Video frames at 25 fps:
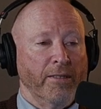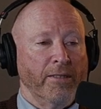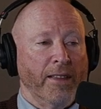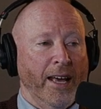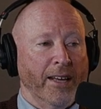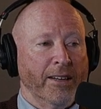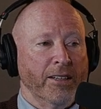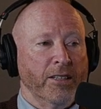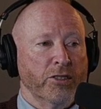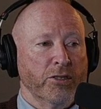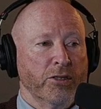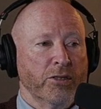and
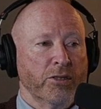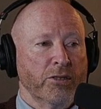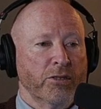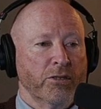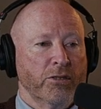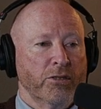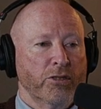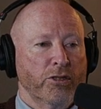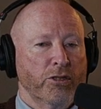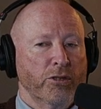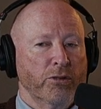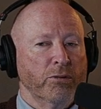that
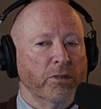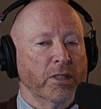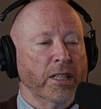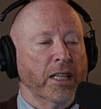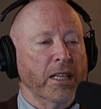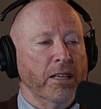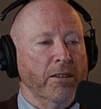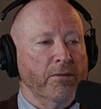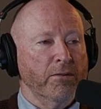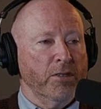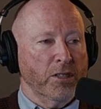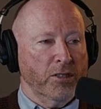is to
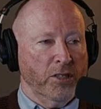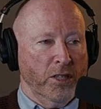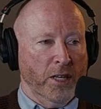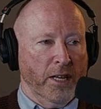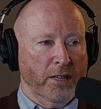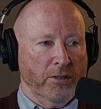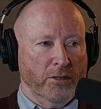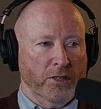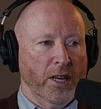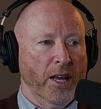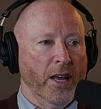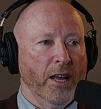leave the
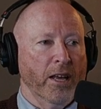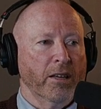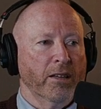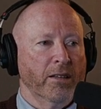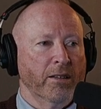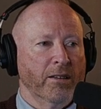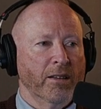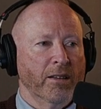T S A